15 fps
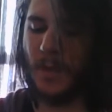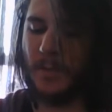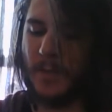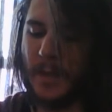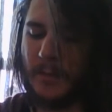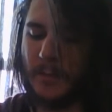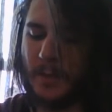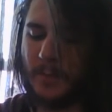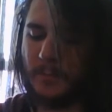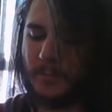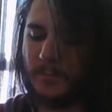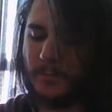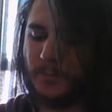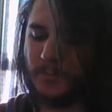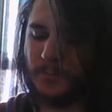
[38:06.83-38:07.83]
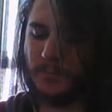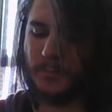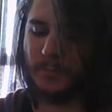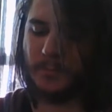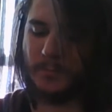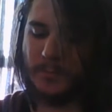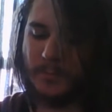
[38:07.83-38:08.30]
Yeah, no.
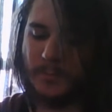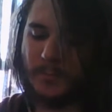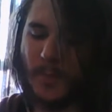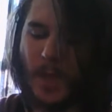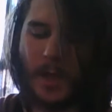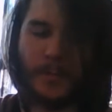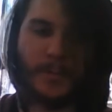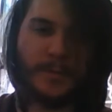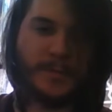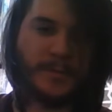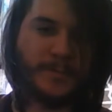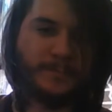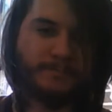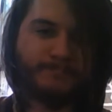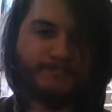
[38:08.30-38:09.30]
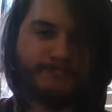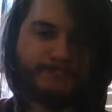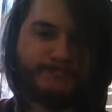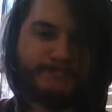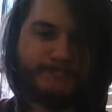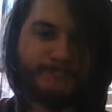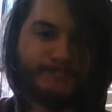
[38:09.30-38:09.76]
Obelisk
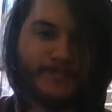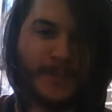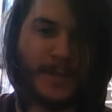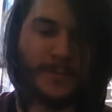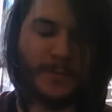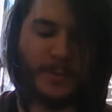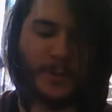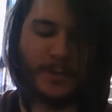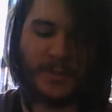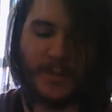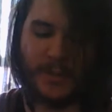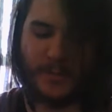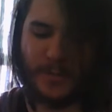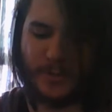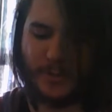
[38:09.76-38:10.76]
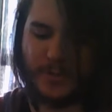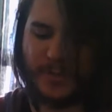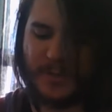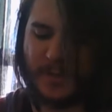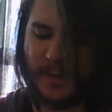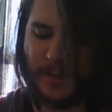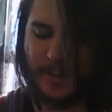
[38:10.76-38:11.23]
came in Dark Side
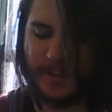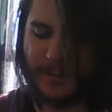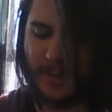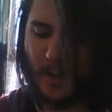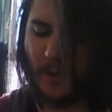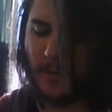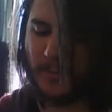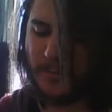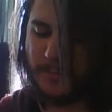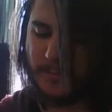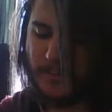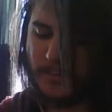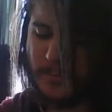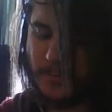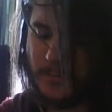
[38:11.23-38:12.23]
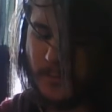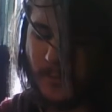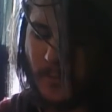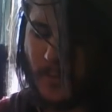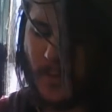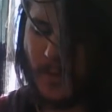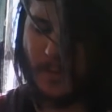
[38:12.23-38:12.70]
Dimensions, and I like the art
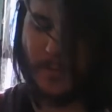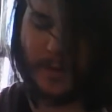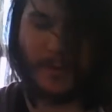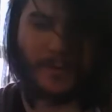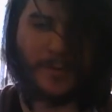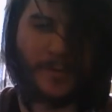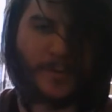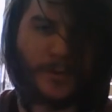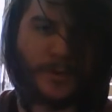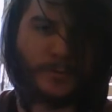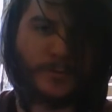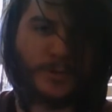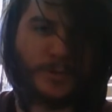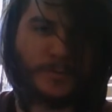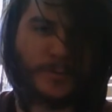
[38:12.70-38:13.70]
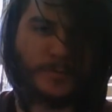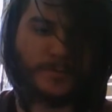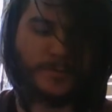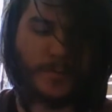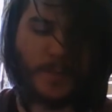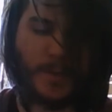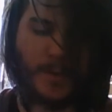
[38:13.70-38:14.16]
better than the OG one.